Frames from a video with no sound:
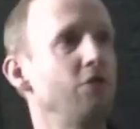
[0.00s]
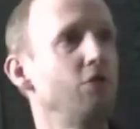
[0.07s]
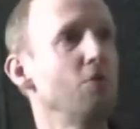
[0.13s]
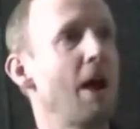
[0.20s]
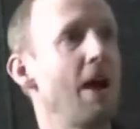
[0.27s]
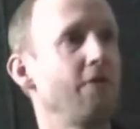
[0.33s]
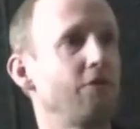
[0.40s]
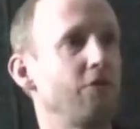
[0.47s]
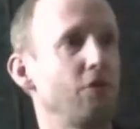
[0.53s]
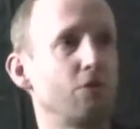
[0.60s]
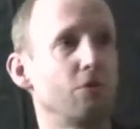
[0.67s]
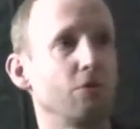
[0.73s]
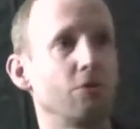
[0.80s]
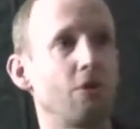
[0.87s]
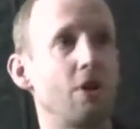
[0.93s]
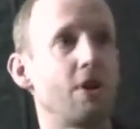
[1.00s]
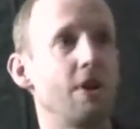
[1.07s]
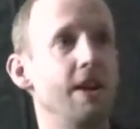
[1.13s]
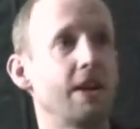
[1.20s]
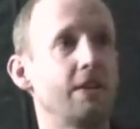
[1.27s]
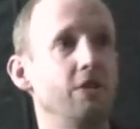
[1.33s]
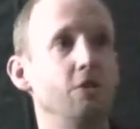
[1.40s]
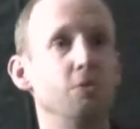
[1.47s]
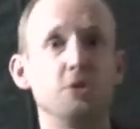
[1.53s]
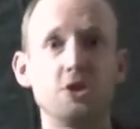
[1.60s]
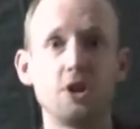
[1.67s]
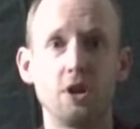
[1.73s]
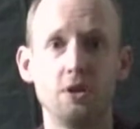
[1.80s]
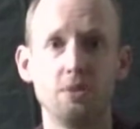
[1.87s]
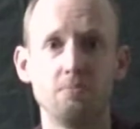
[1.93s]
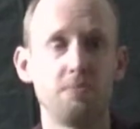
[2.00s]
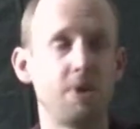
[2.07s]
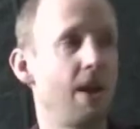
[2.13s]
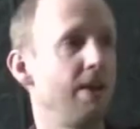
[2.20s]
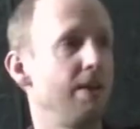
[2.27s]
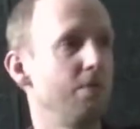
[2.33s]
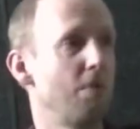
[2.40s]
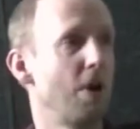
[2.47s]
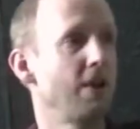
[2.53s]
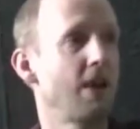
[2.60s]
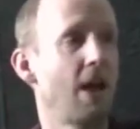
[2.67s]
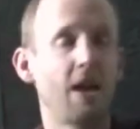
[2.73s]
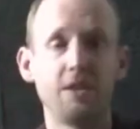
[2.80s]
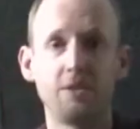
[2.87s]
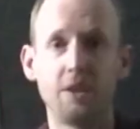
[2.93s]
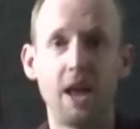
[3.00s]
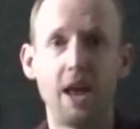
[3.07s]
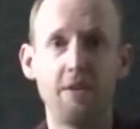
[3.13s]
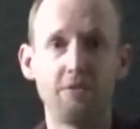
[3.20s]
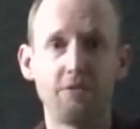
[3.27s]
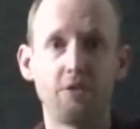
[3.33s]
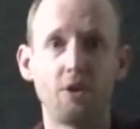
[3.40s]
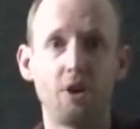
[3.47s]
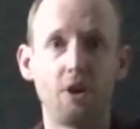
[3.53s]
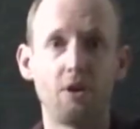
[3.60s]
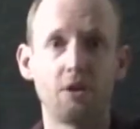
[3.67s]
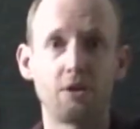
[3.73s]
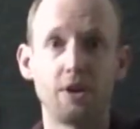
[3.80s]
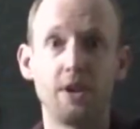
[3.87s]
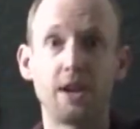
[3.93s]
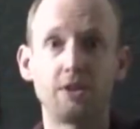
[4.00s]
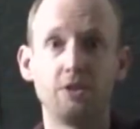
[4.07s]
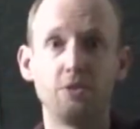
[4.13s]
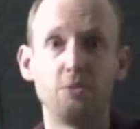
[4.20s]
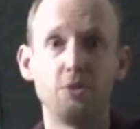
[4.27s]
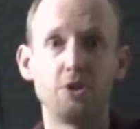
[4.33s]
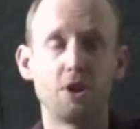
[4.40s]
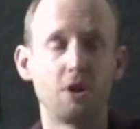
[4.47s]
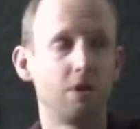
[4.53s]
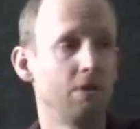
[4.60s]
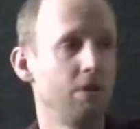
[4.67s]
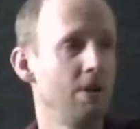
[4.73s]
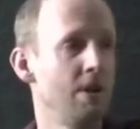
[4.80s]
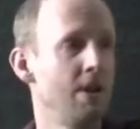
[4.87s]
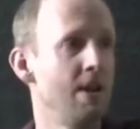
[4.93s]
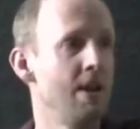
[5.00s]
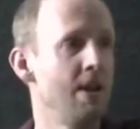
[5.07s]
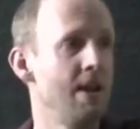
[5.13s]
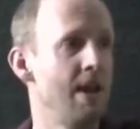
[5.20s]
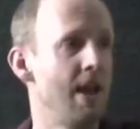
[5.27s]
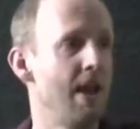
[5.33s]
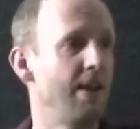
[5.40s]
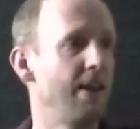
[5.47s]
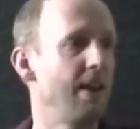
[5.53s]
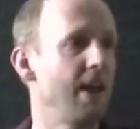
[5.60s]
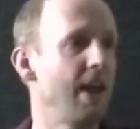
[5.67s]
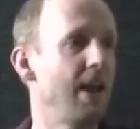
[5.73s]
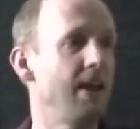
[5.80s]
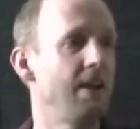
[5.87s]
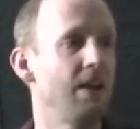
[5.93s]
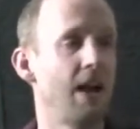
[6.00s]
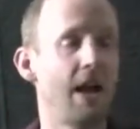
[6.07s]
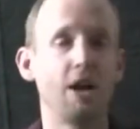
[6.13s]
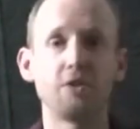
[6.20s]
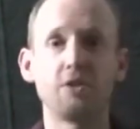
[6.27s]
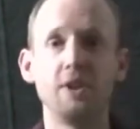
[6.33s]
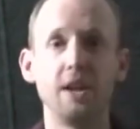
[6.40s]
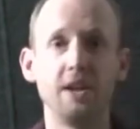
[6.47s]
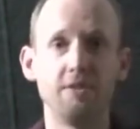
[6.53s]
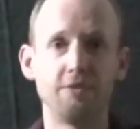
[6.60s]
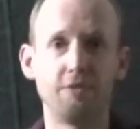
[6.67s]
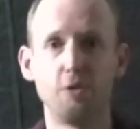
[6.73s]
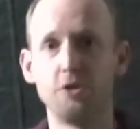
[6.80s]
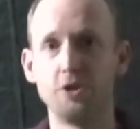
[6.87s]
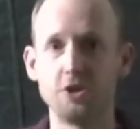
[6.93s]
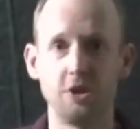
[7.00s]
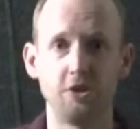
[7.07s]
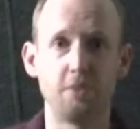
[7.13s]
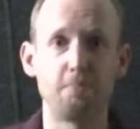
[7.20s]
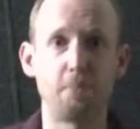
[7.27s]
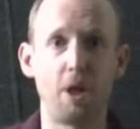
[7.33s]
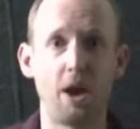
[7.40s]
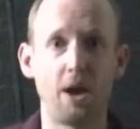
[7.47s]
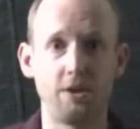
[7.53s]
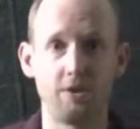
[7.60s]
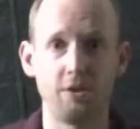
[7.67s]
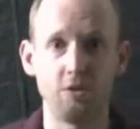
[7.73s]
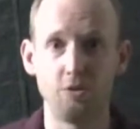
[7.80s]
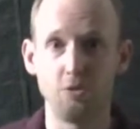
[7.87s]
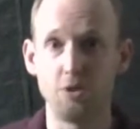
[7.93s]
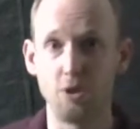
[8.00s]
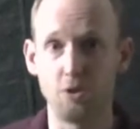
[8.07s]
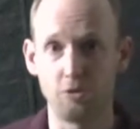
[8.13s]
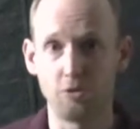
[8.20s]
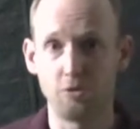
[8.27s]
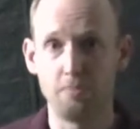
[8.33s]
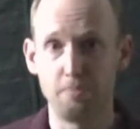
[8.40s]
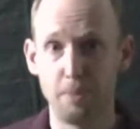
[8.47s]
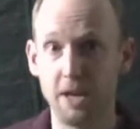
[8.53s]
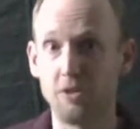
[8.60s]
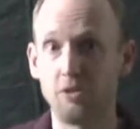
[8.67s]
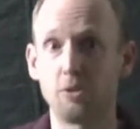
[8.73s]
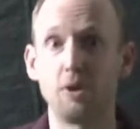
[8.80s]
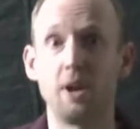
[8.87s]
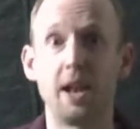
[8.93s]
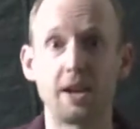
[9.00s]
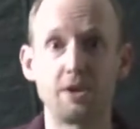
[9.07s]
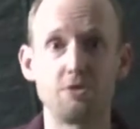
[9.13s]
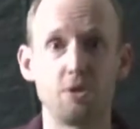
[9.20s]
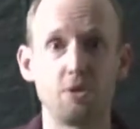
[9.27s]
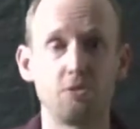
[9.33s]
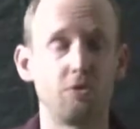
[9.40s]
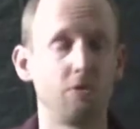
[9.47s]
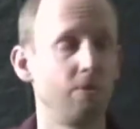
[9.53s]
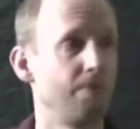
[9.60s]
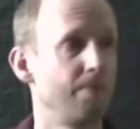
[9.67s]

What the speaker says: two half circles are connected to each other, and the right halves are connected to each other. And then a alternating voltage is applied to those plates or electrodes.